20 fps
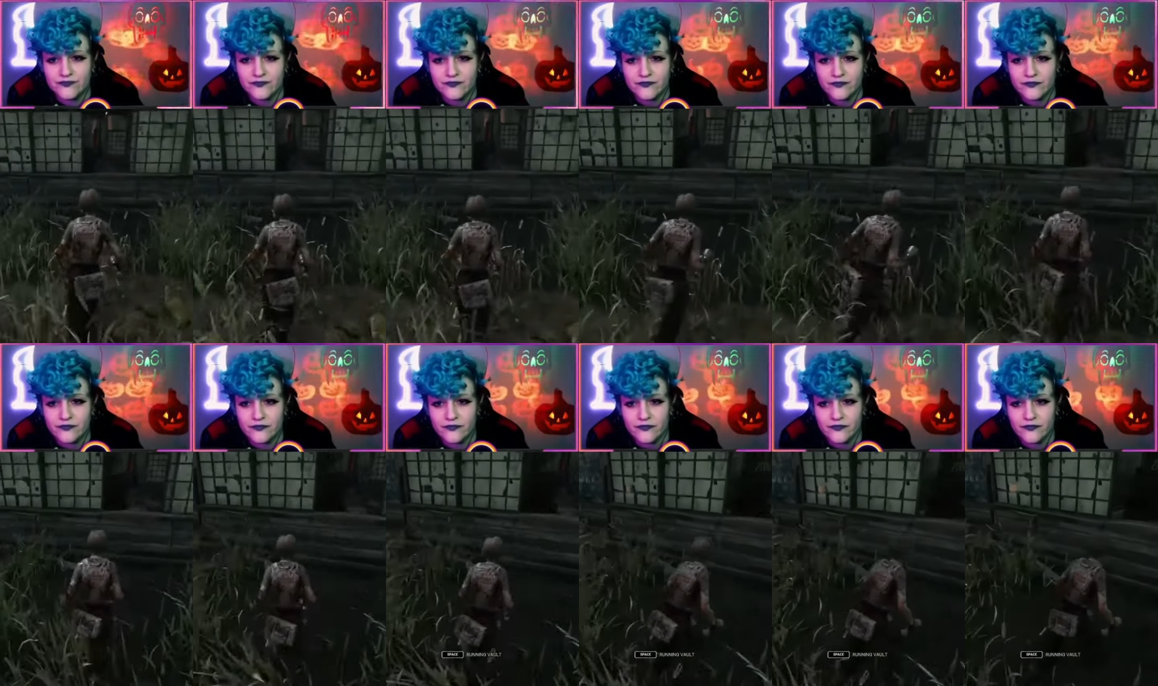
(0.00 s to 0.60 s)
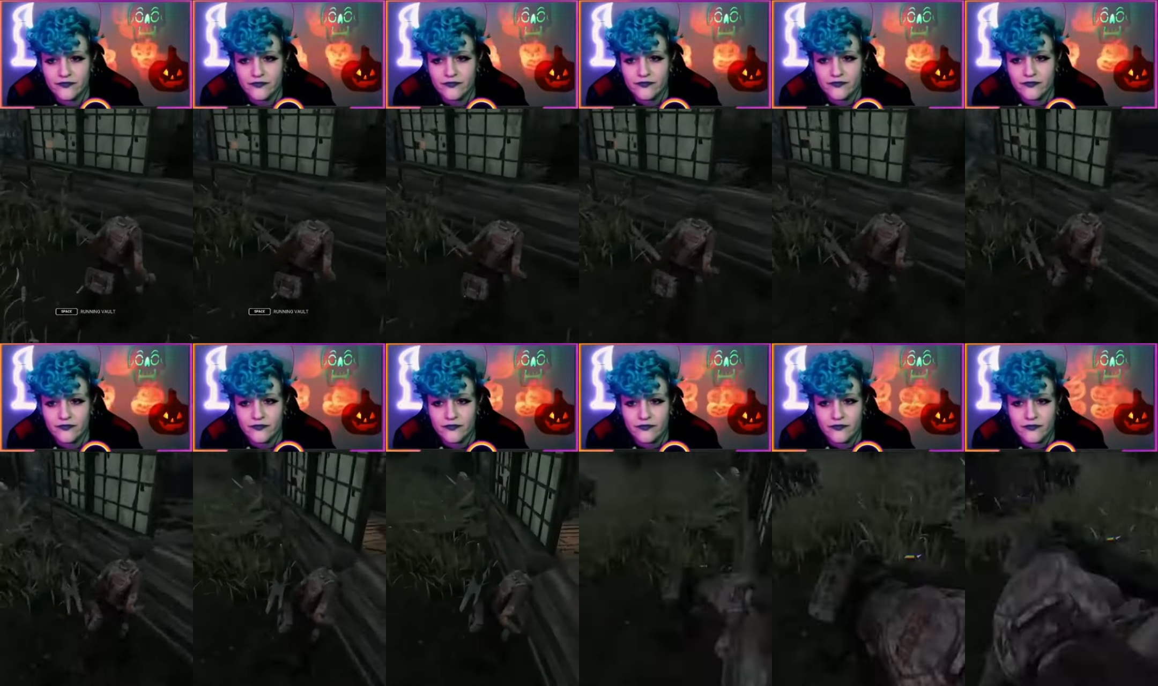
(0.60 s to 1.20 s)

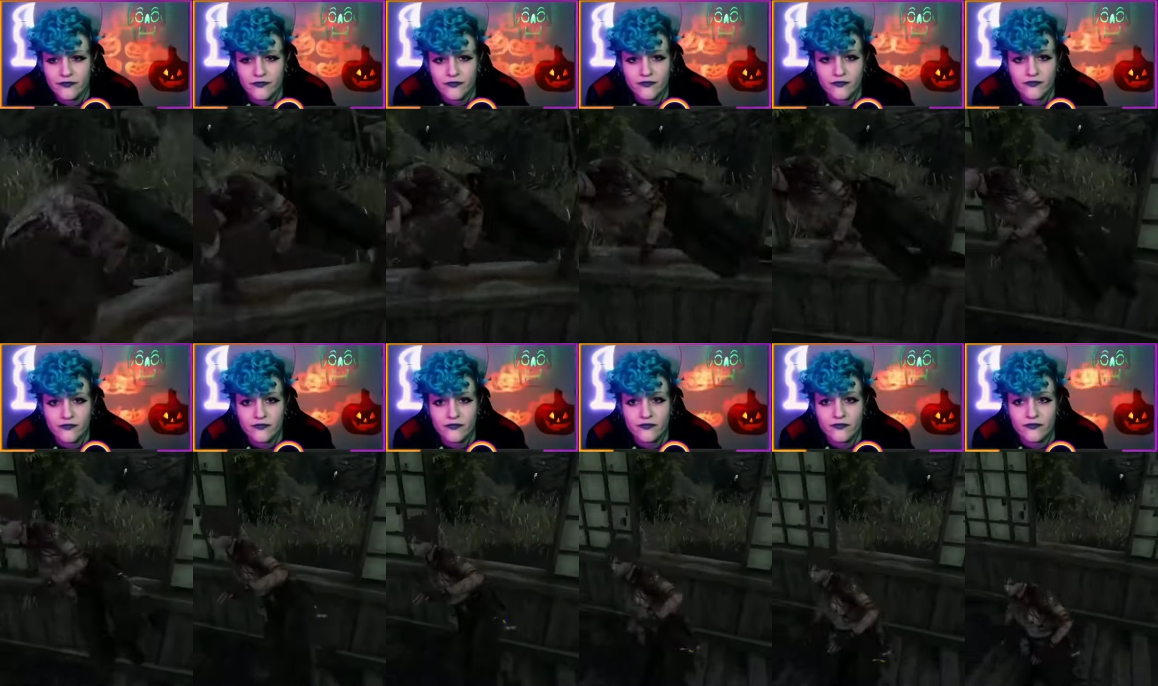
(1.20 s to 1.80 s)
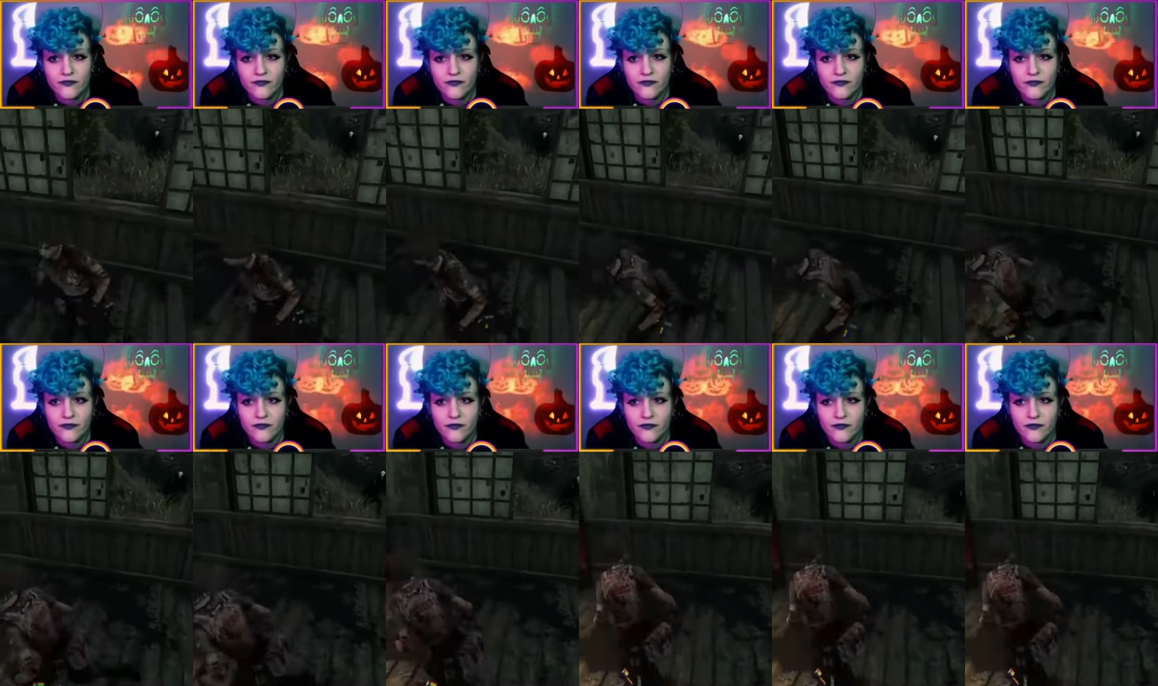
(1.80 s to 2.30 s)
[no speech]